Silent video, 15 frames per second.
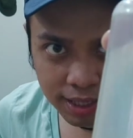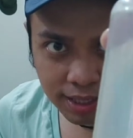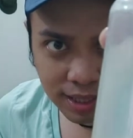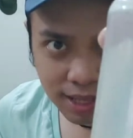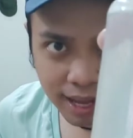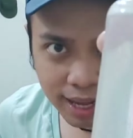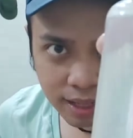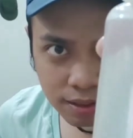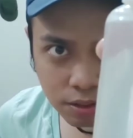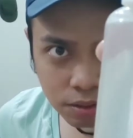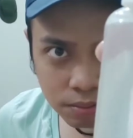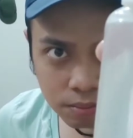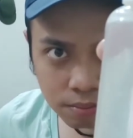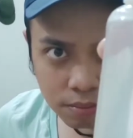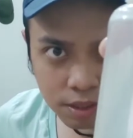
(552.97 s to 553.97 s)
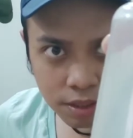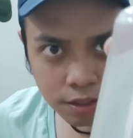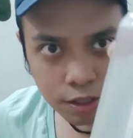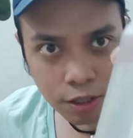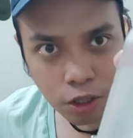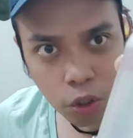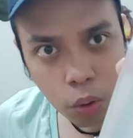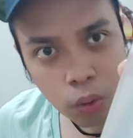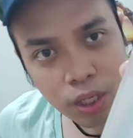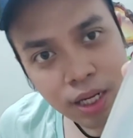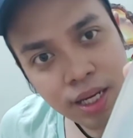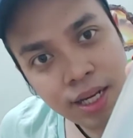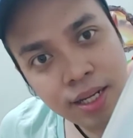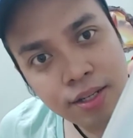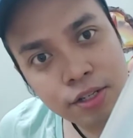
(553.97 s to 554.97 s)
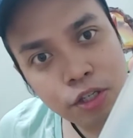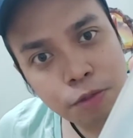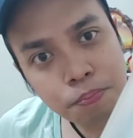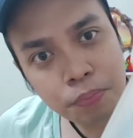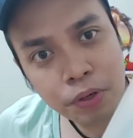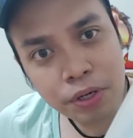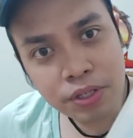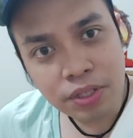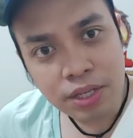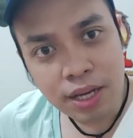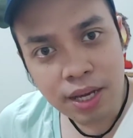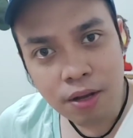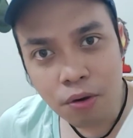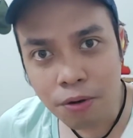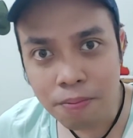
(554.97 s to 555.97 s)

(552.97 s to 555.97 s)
it's like slowly dispersing